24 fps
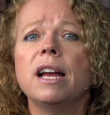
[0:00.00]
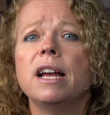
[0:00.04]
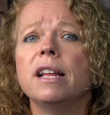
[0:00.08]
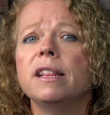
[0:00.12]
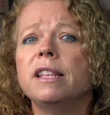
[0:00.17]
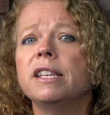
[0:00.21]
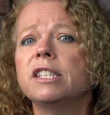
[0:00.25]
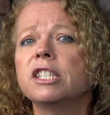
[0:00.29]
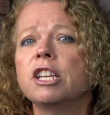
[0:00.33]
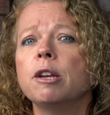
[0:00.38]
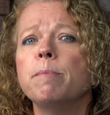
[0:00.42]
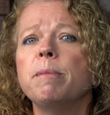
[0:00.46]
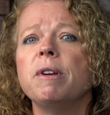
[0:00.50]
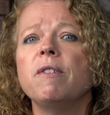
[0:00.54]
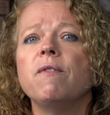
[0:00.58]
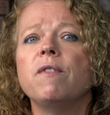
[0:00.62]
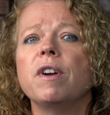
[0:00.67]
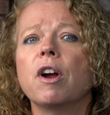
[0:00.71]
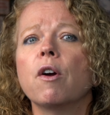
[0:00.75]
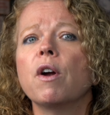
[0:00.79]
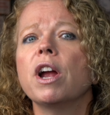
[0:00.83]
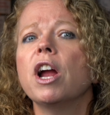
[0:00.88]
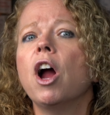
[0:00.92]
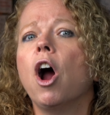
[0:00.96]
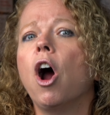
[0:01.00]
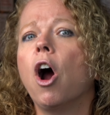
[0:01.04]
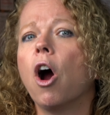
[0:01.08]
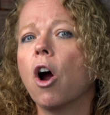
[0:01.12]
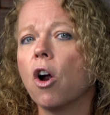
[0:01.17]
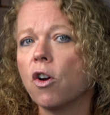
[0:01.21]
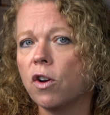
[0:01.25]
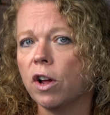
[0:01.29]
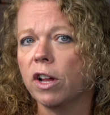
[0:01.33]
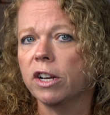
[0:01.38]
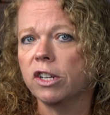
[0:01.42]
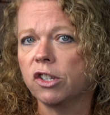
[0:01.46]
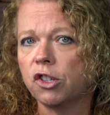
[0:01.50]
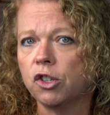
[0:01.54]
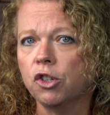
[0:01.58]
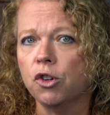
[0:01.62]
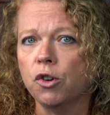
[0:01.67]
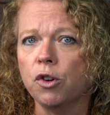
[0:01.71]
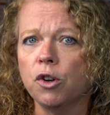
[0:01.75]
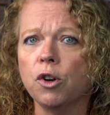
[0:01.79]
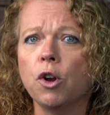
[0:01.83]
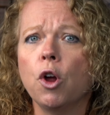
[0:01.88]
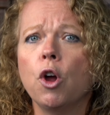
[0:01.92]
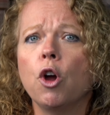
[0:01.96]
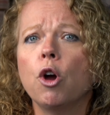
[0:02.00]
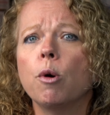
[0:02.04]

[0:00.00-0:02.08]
This can be very hard on a student